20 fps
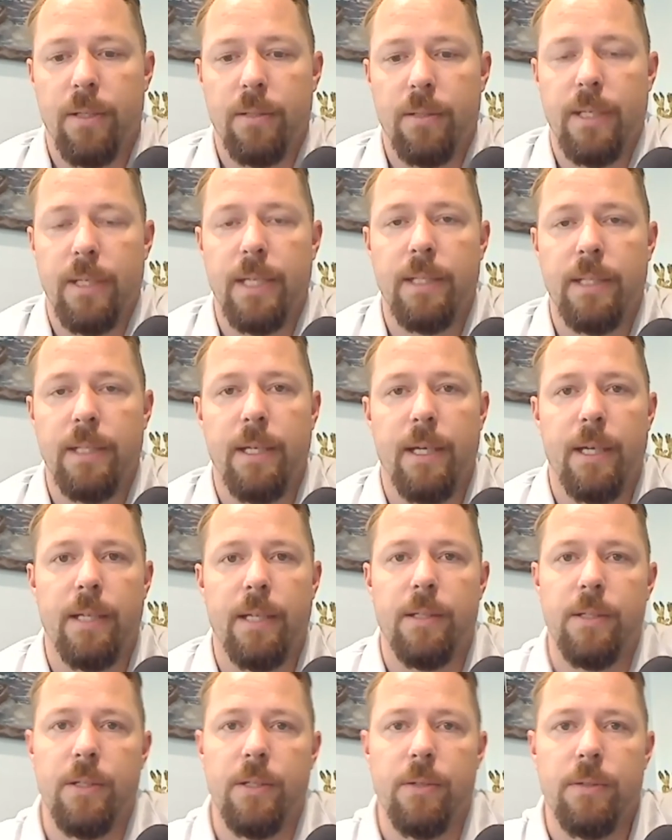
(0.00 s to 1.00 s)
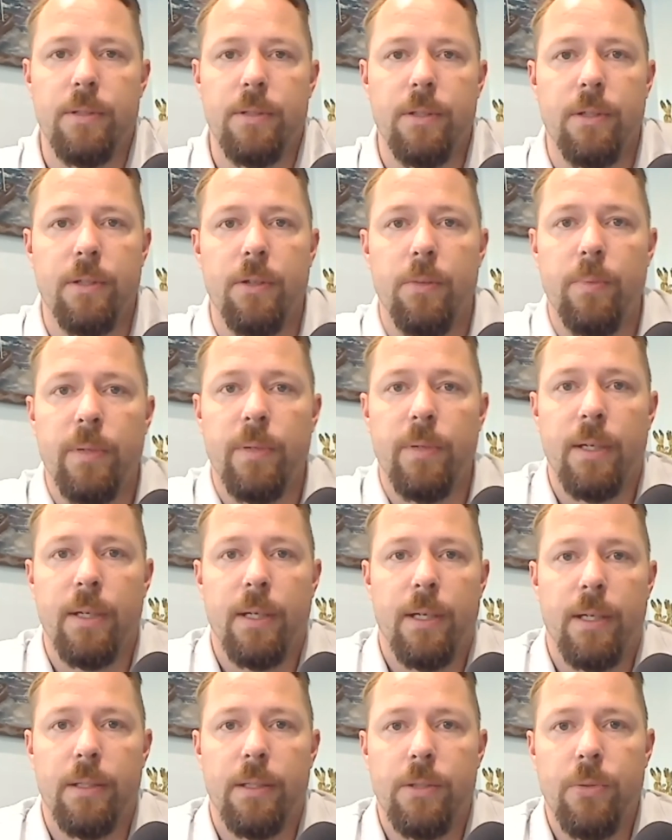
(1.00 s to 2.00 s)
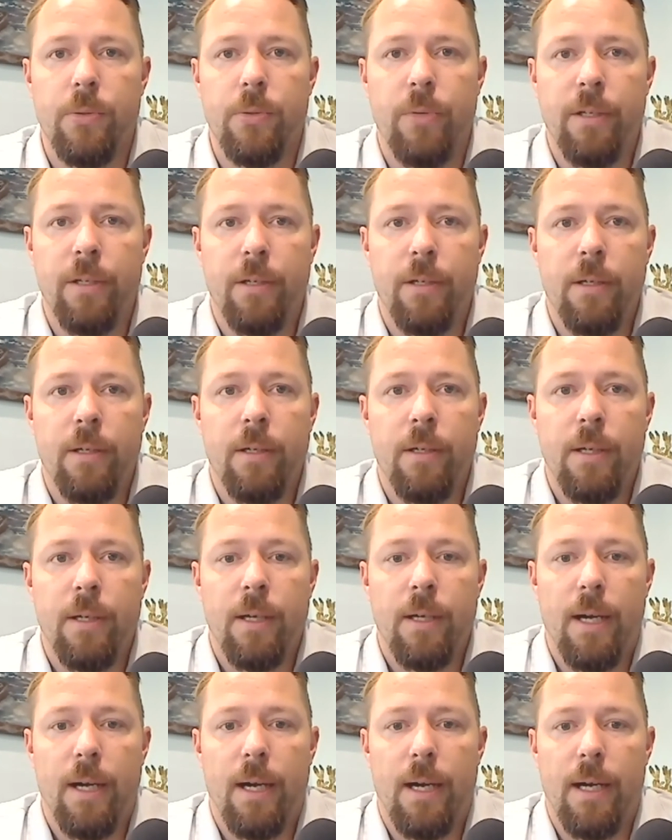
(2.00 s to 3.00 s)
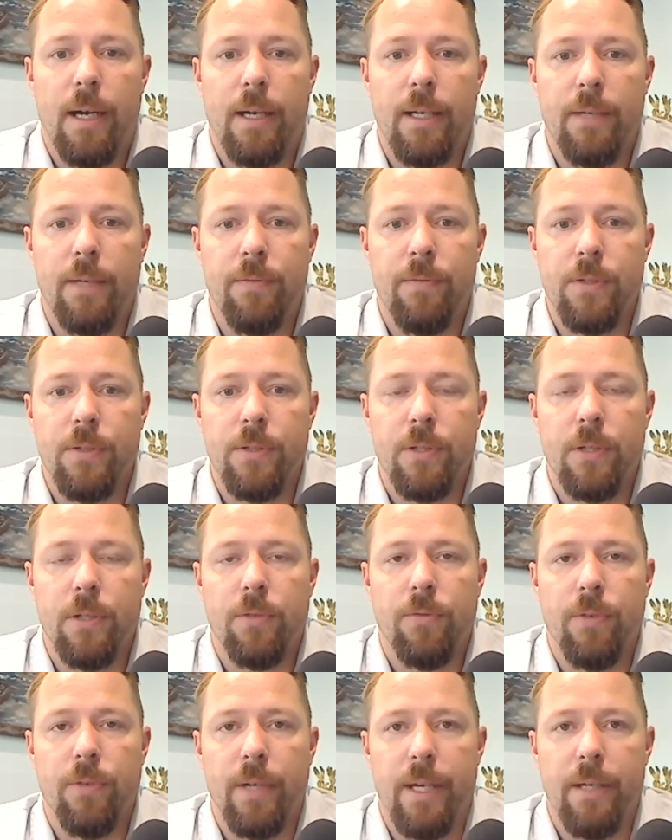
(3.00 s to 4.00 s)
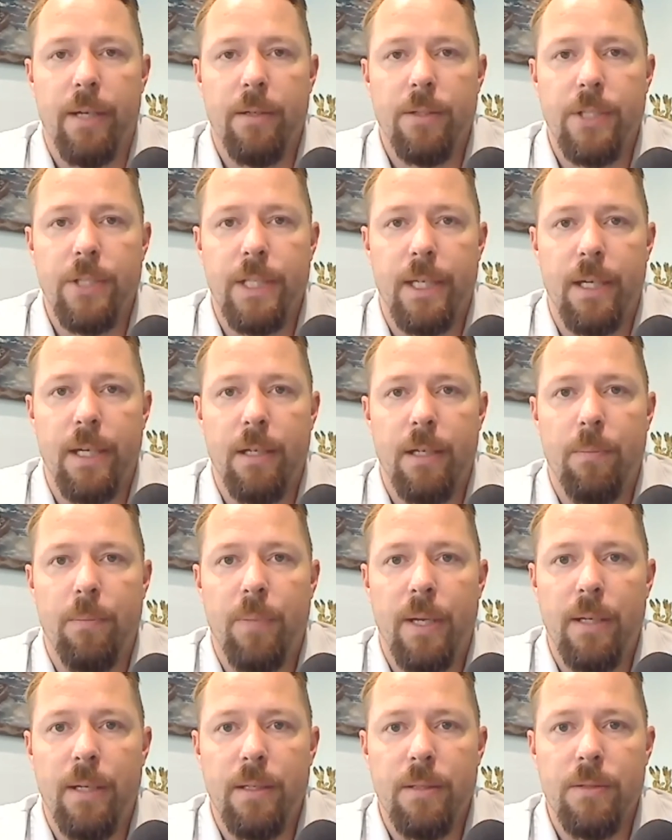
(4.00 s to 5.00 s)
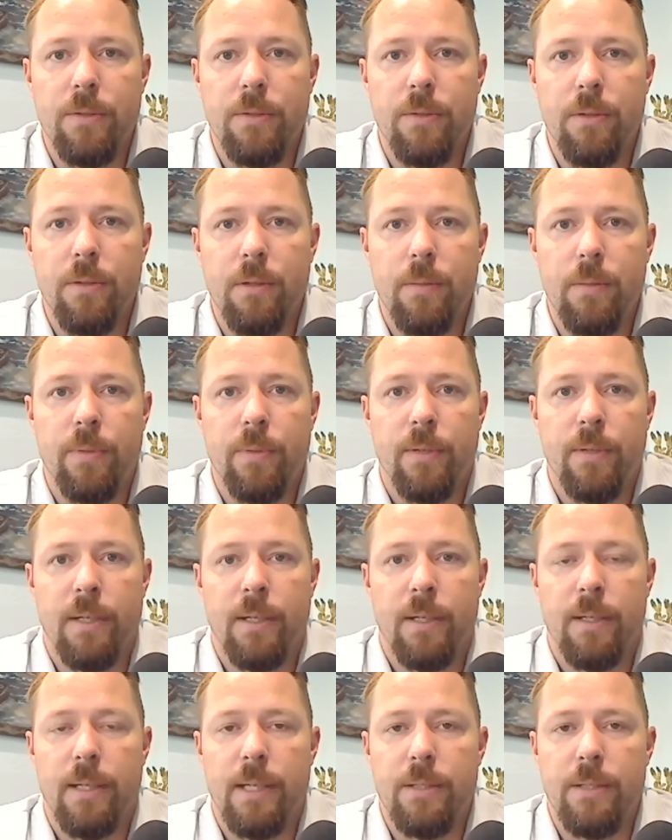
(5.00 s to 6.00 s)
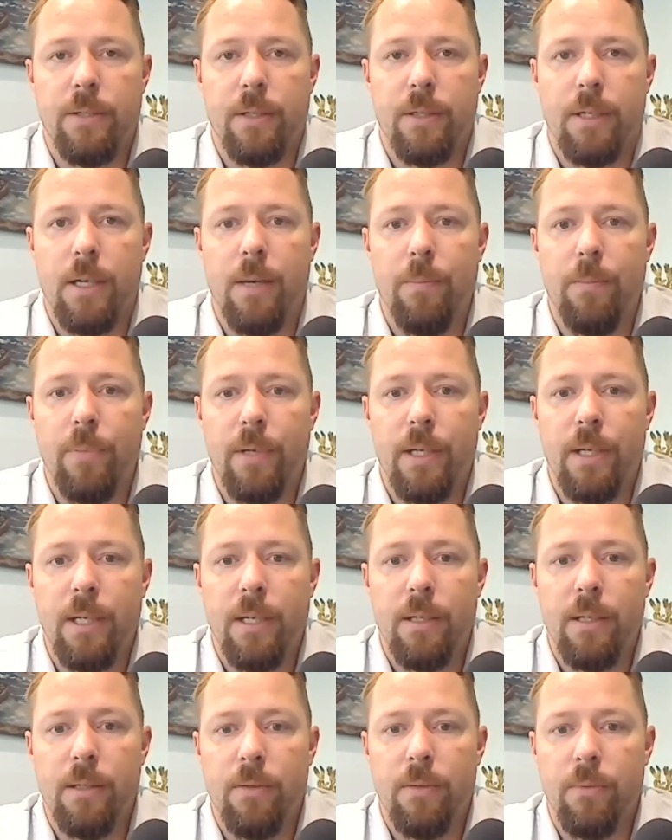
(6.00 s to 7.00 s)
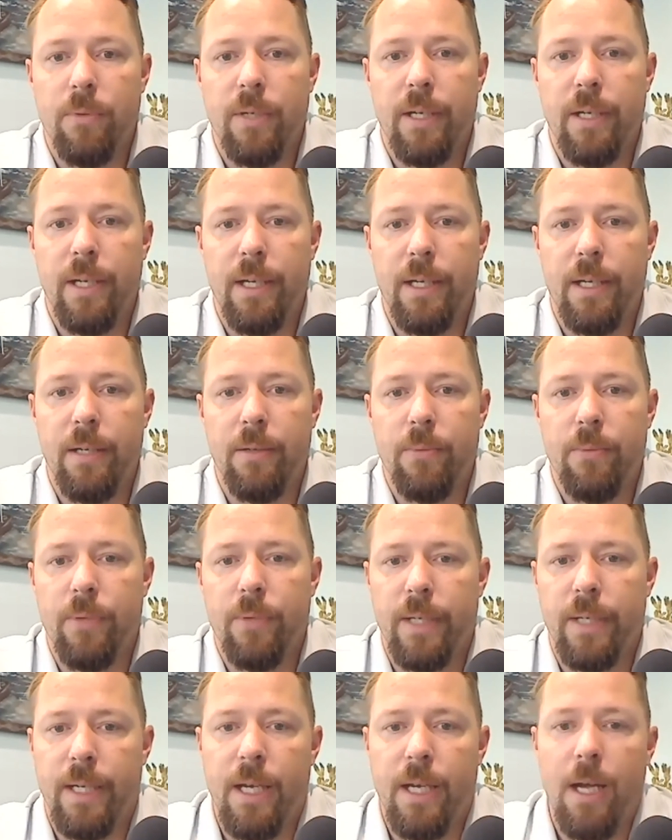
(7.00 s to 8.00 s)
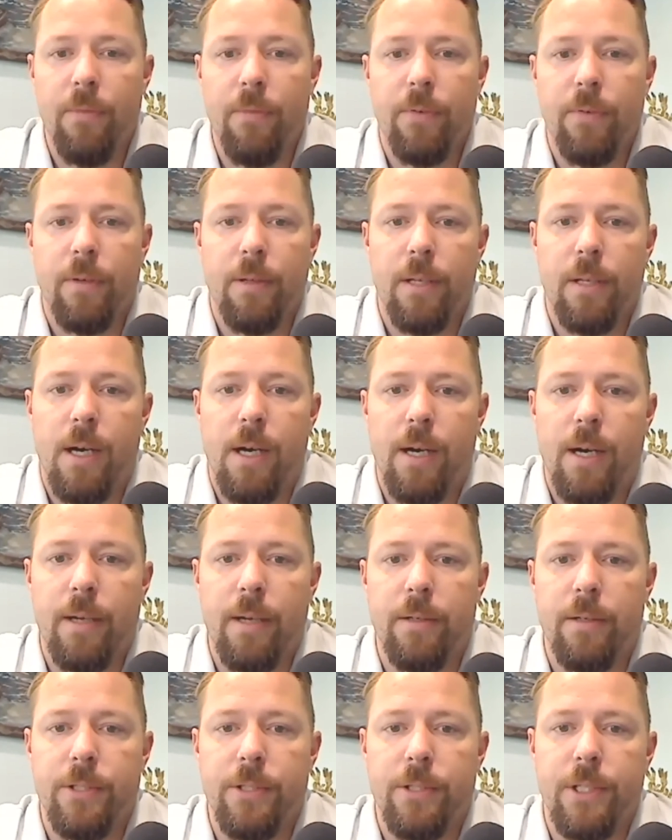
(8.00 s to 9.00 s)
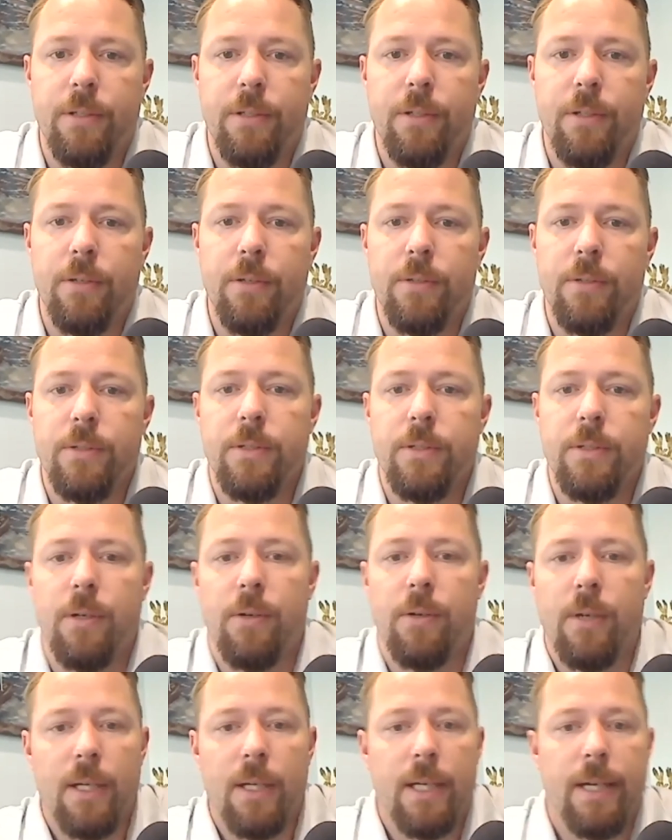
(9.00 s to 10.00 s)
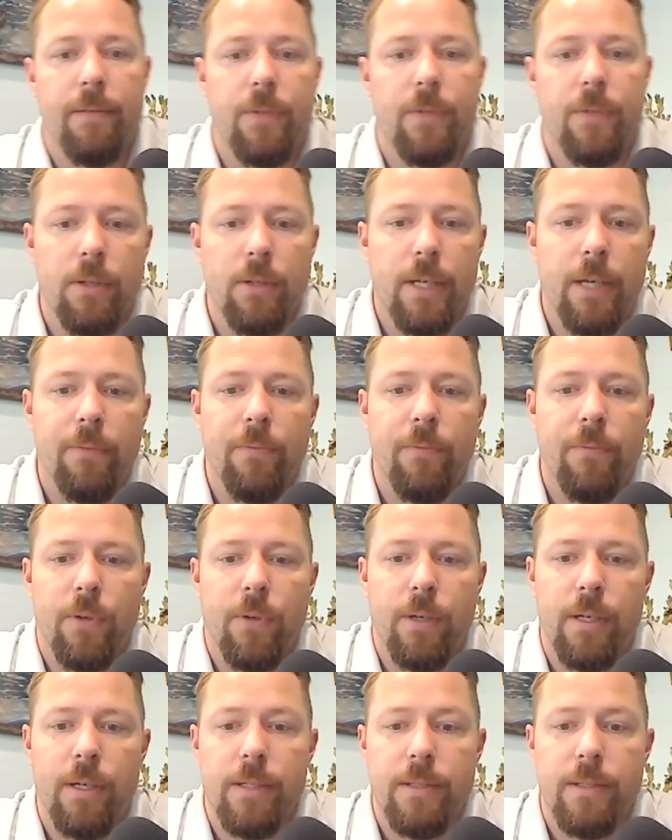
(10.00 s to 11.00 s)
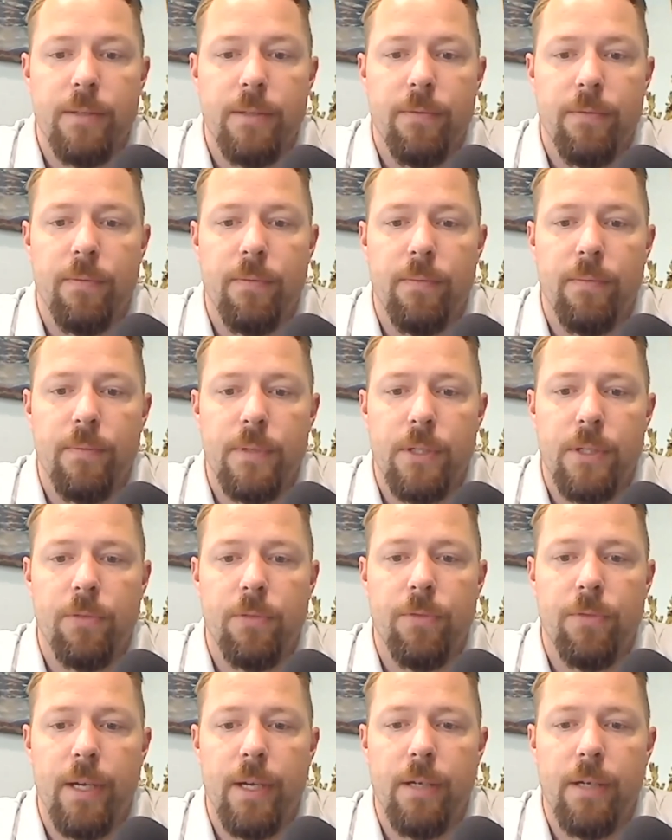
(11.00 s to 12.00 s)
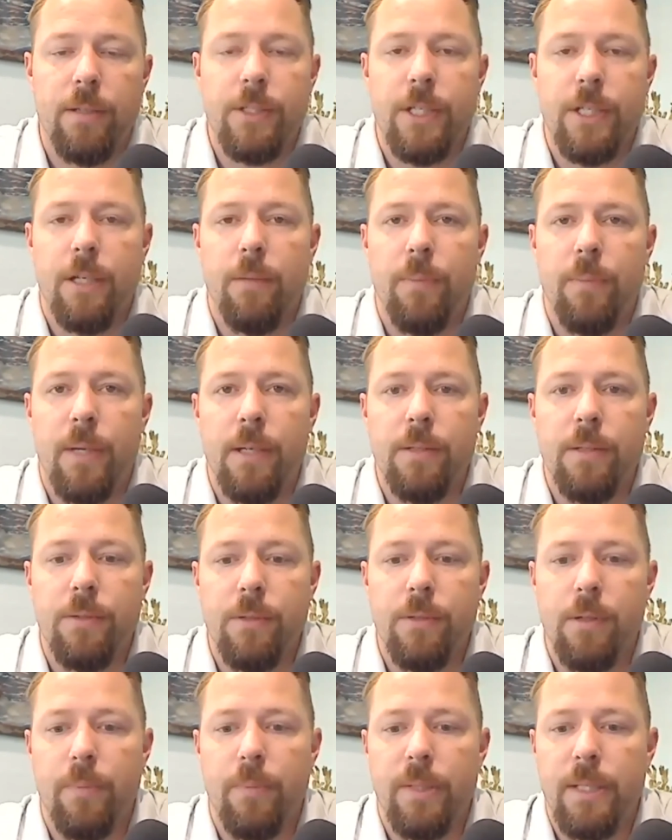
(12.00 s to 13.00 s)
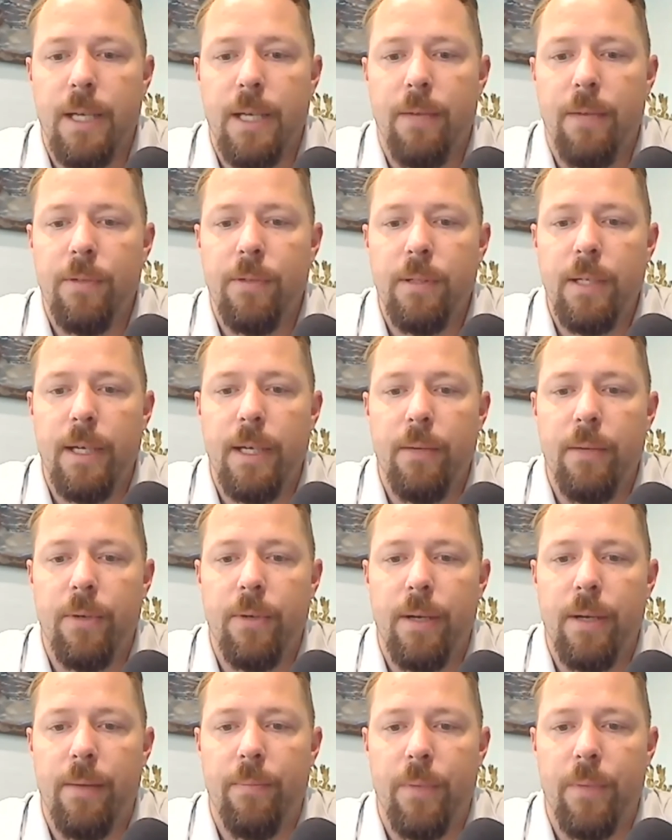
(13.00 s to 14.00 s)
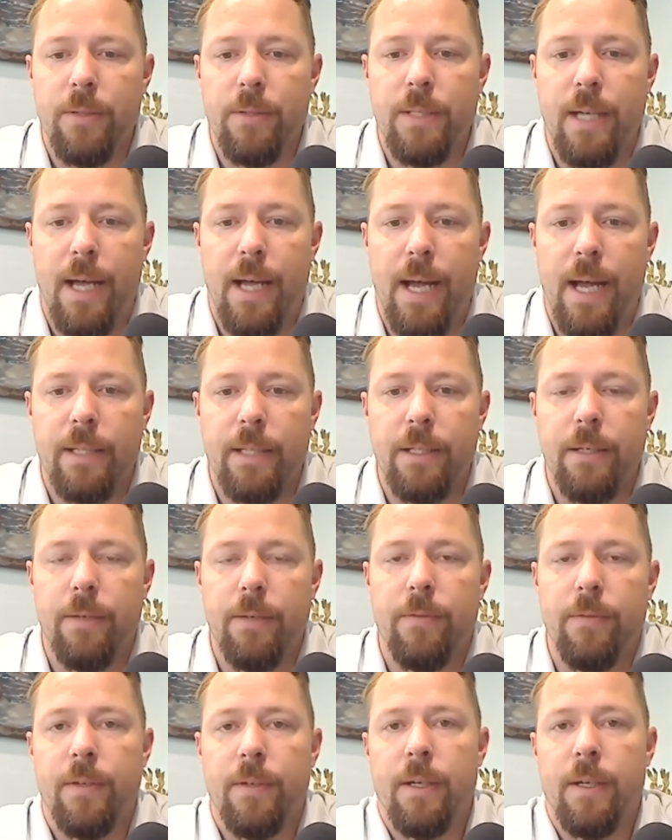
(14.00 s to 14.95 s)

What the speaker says: LinkedIn, YouTube, and Twitter. If you search for Energy Independence Group, that's our company. We cover the hot energy news. So if you're looking for us, search for Energy Independence Group, but definitely where I'm most active